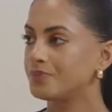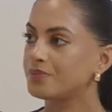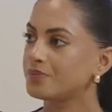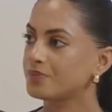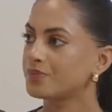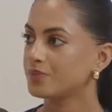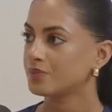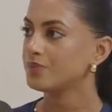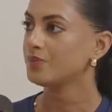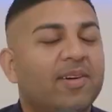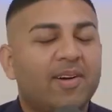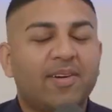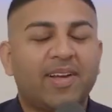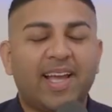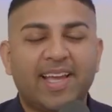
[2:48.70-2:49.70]
Wow.
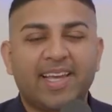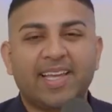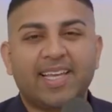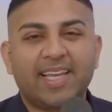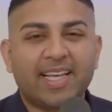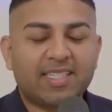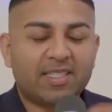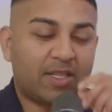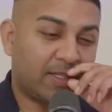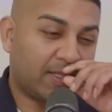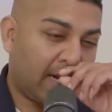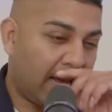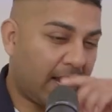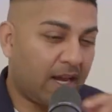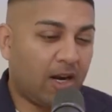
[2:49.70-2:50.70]
Okay. Yes.
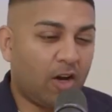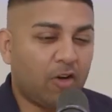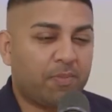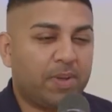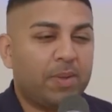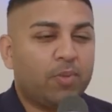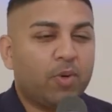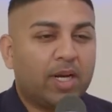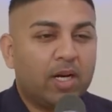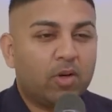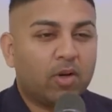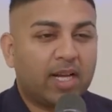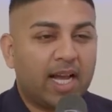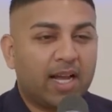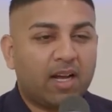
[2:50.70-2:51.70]
Because like a lot of people
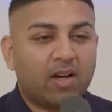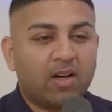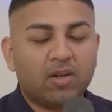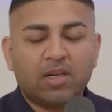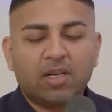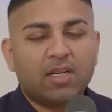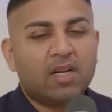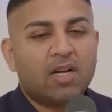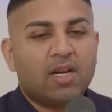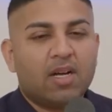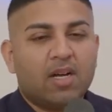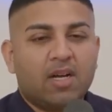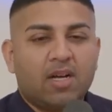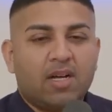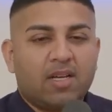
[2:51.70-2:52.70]
can look at and go,
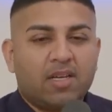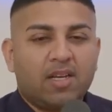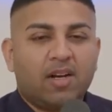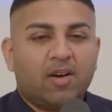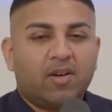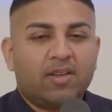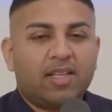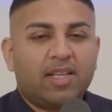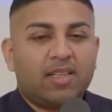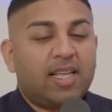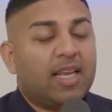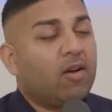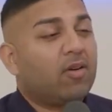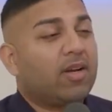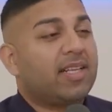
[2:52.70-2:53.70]

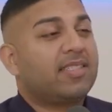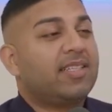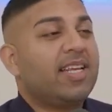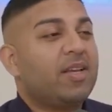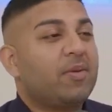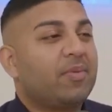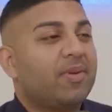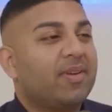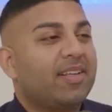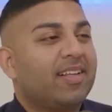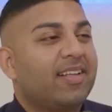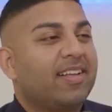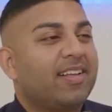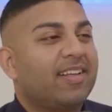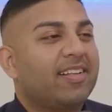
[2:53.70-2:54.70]
they don't get sleep.
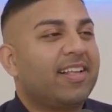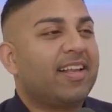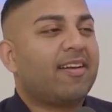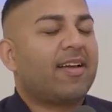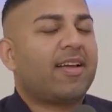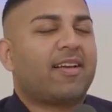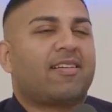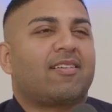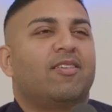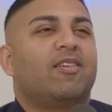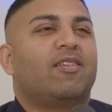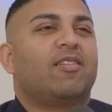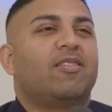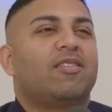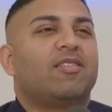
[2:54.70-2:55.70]
They're like,
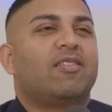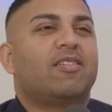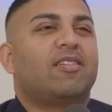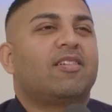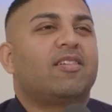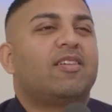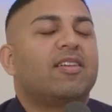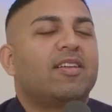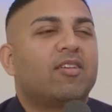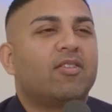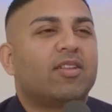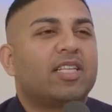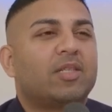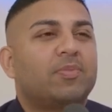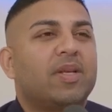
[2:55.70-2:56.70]
oh, I only
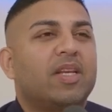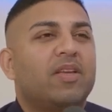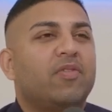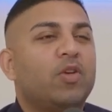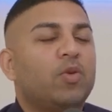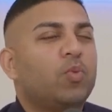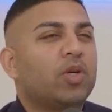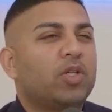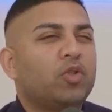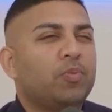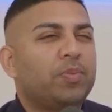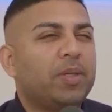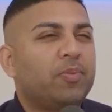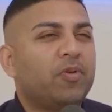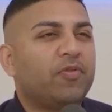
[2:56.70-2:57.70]
got this many views. What do
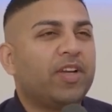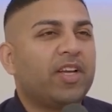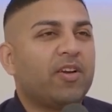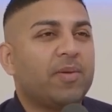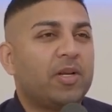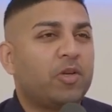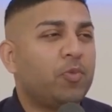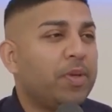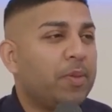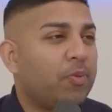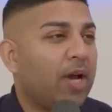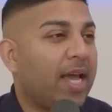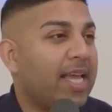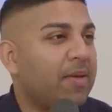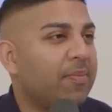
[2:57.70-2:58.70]
people think of me? Do
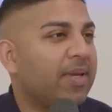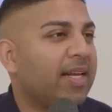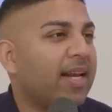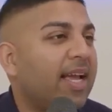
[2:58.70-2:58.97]
people hate me?